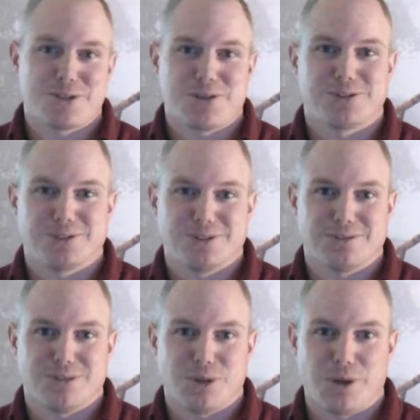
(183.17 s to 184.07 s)
She wants to
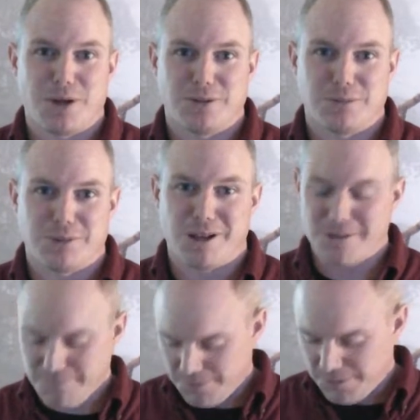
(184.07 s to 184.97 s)
go out and
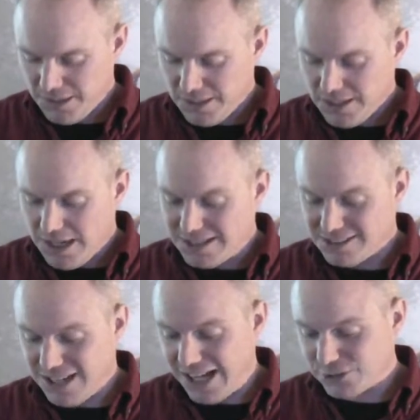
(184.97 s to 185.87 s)
play.
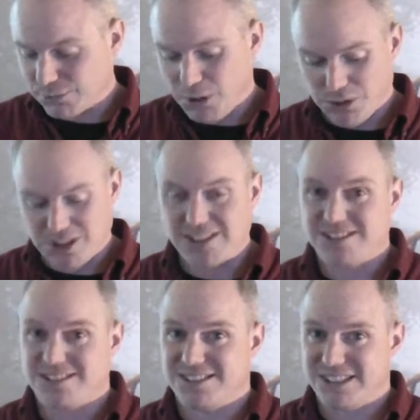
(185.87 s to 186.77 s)
The last mode
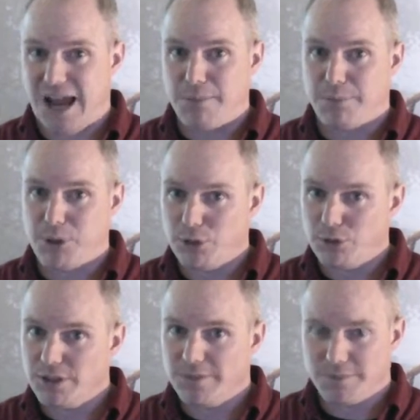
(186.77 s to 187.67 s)
is the zap mode.